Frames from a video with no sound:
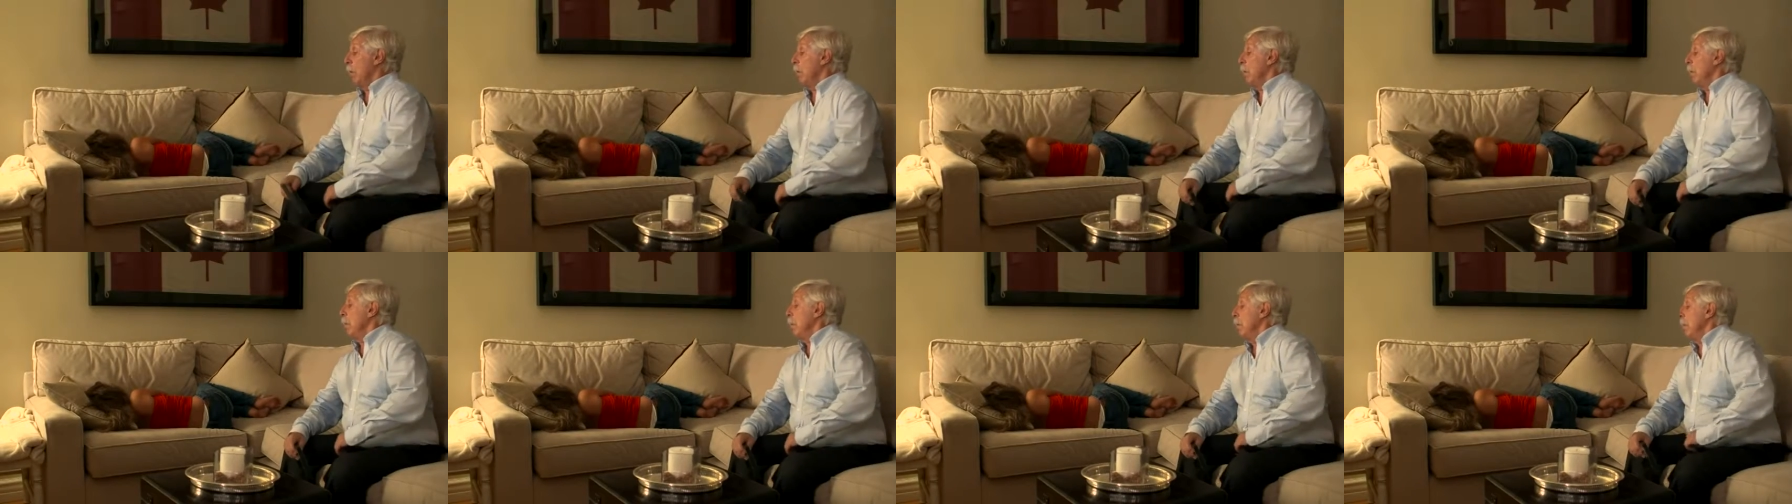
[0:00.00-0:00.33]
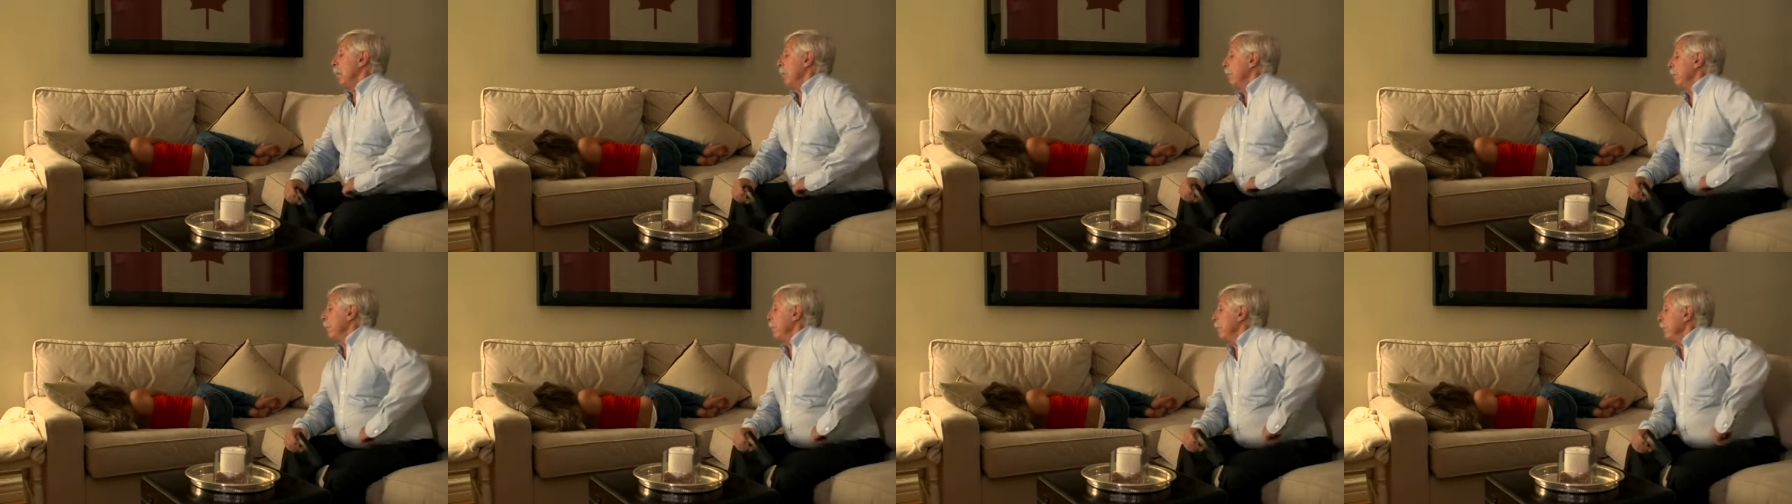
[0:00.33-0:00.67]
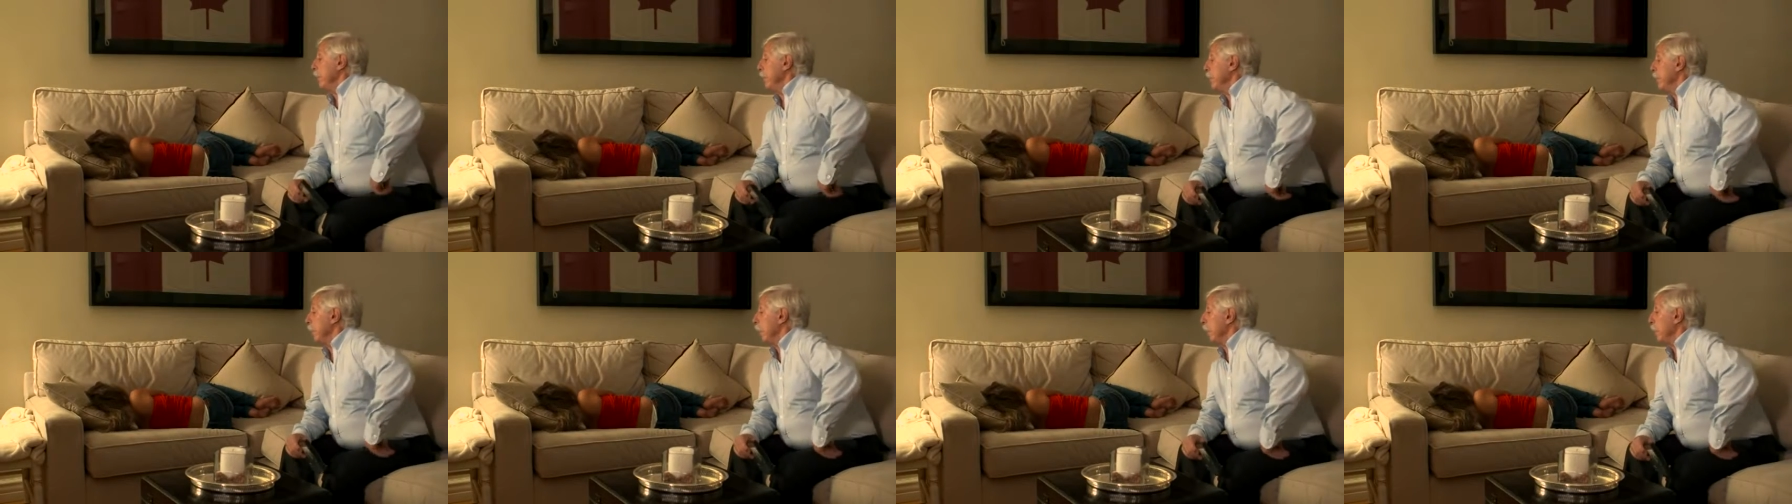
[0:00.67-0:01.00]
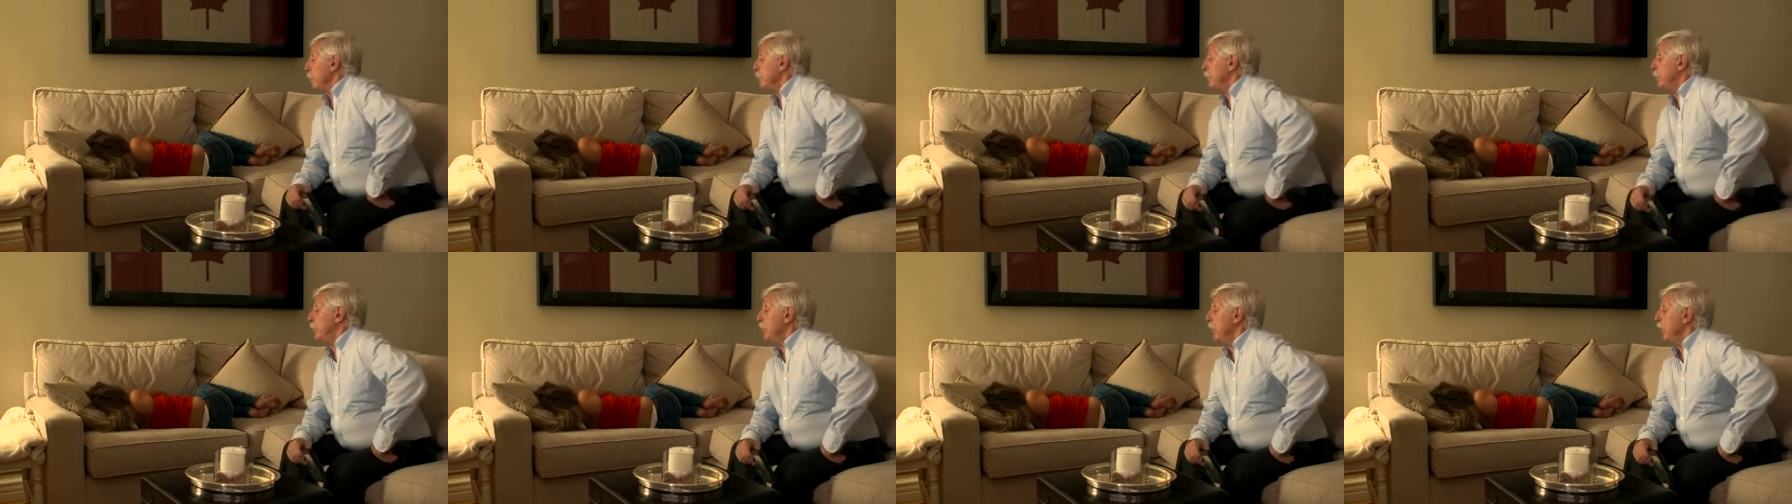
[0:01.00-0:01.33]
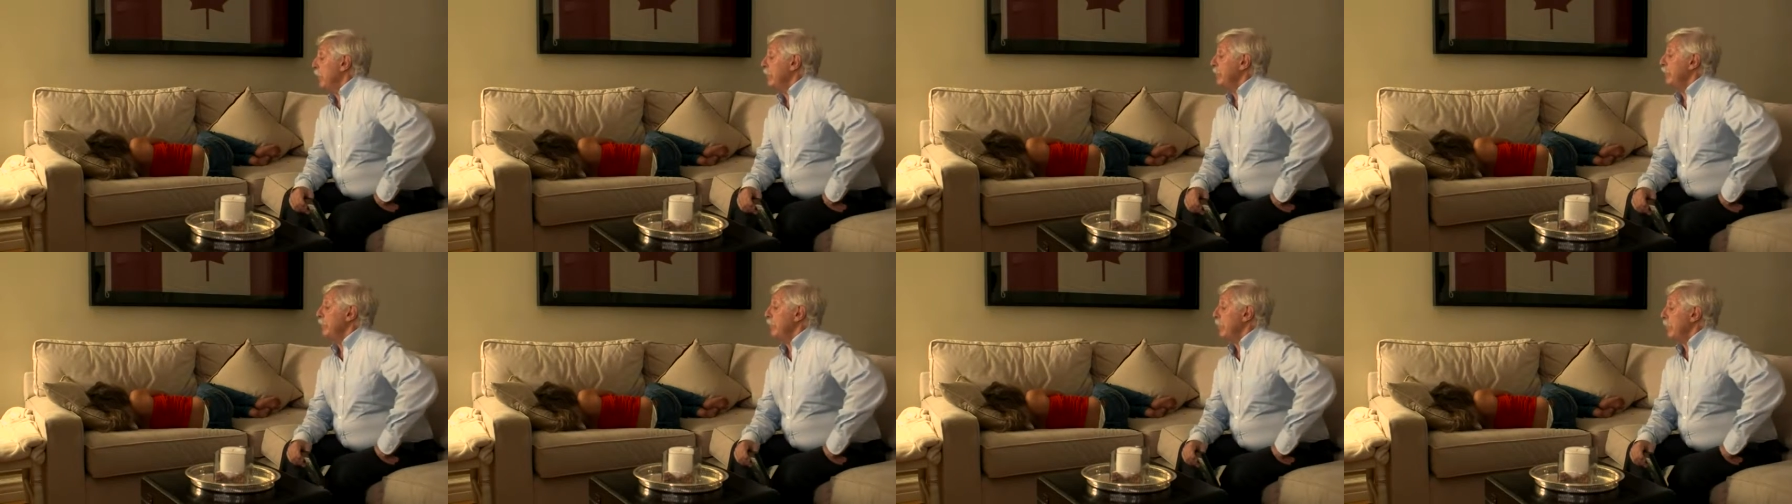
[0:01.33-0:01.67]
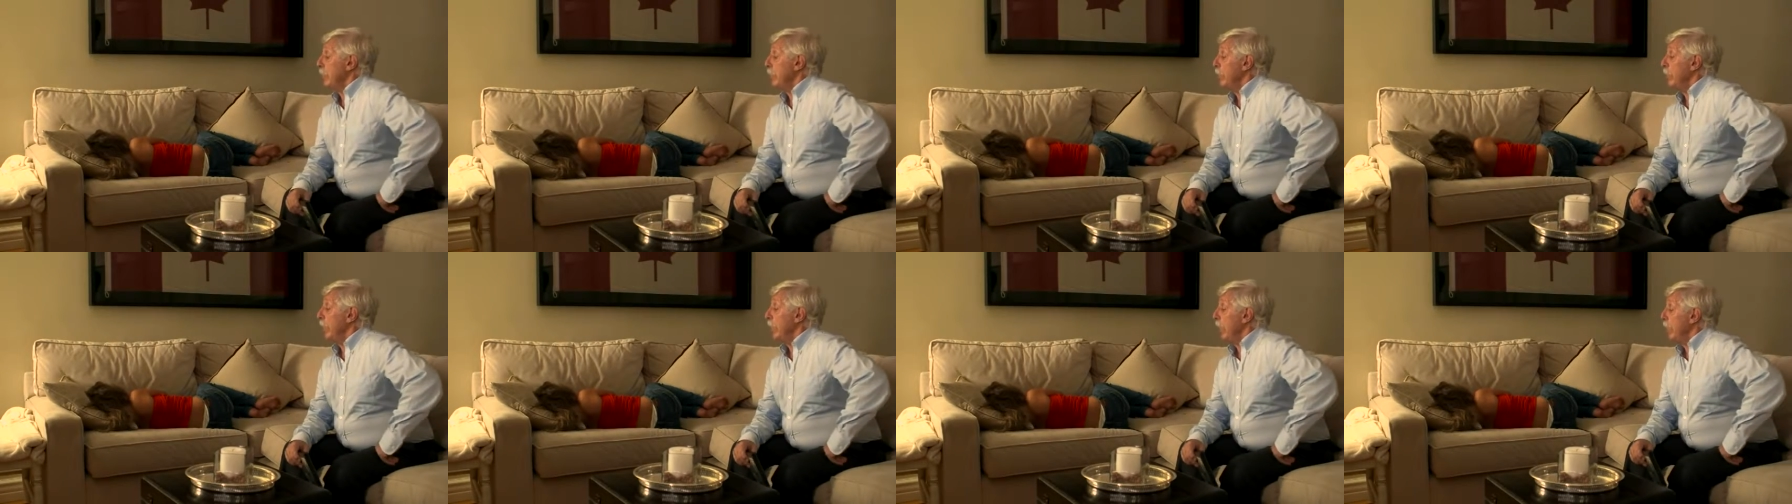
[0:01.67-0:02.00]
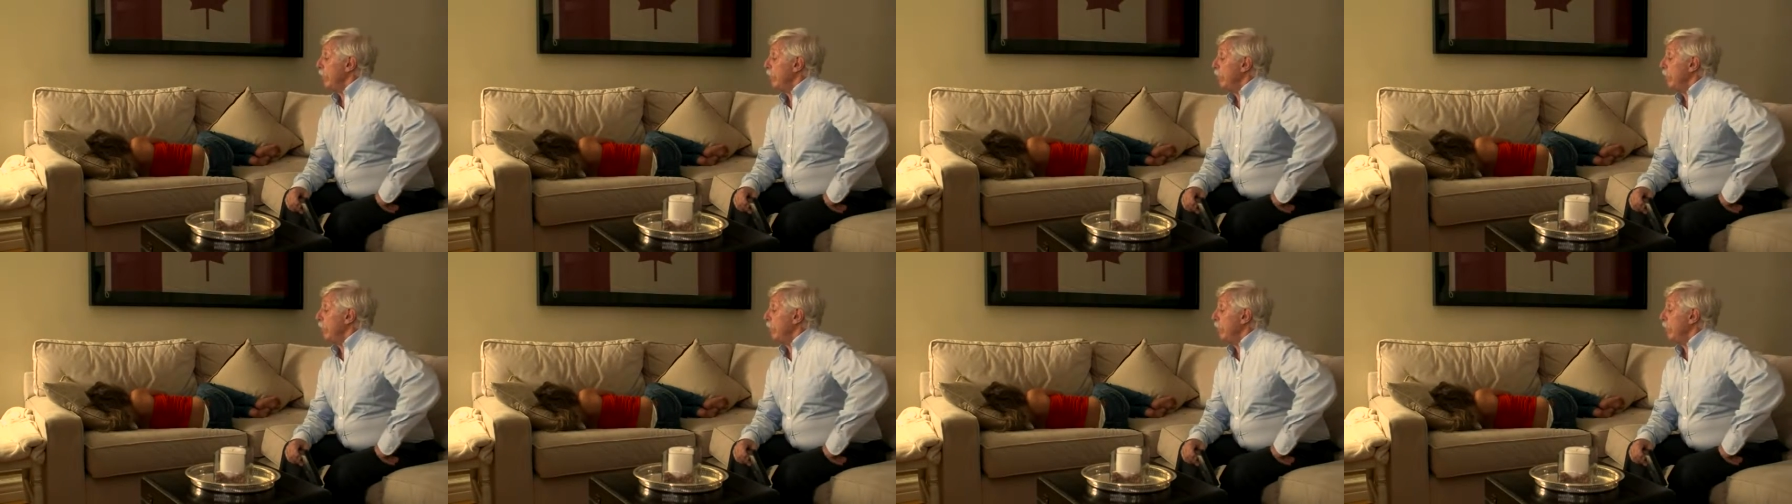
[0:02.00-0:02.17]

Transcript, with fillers: Then I'm just going to have to find